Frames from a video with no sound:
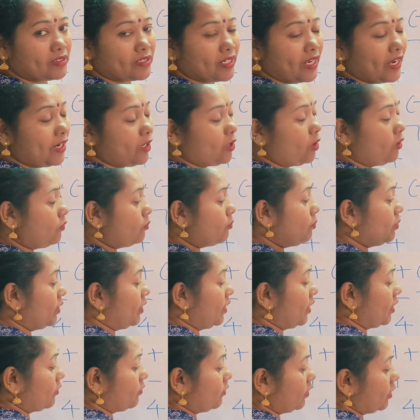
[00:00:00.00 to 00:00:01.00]
sign of
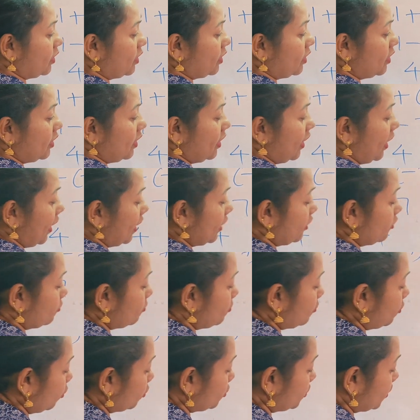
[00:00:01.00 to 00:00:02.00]
bigger one. And if
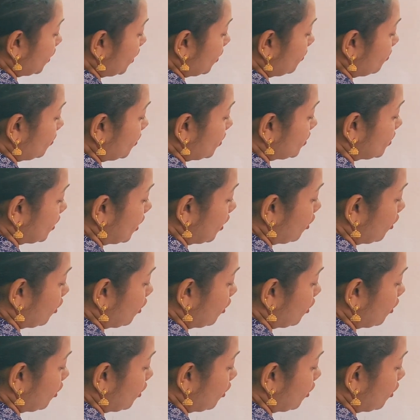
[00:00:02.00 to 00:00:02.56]
both the numbers